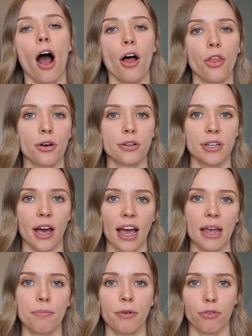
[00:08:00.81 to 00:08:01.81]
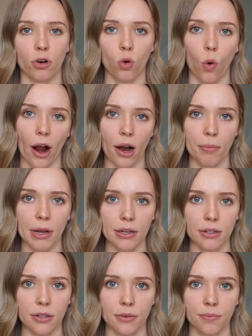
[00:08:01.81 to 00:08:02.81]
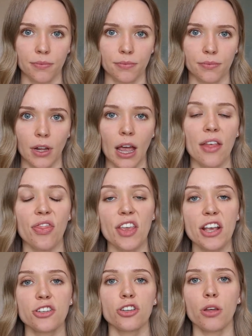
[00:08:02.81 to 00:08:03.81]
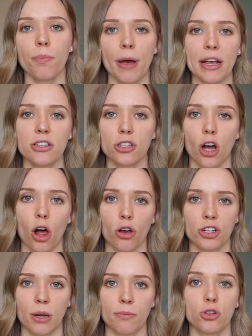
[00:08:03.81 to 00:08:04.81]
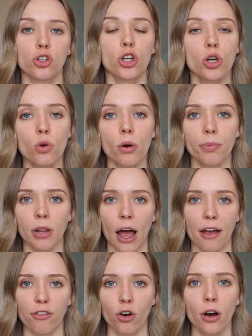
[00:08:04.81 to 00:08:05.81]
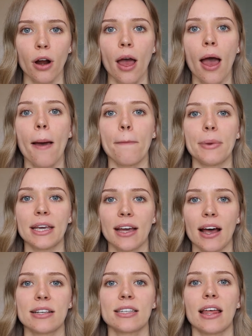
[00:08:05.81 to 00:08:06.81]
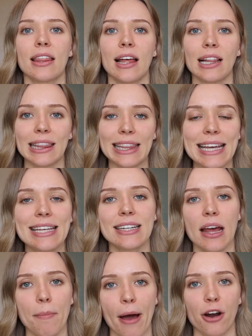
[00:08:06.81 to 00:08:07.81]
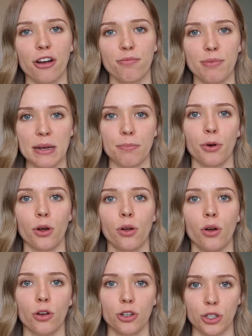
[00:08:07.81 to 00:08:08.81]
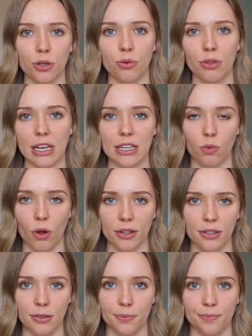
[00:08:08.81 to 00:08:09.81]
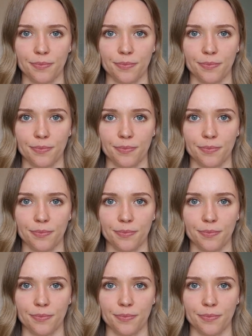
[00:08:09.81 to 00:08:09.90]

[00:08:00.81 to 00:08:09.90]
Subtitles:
other type of requirement. These are the best scholarships to apply for because the least amount of people do these ones.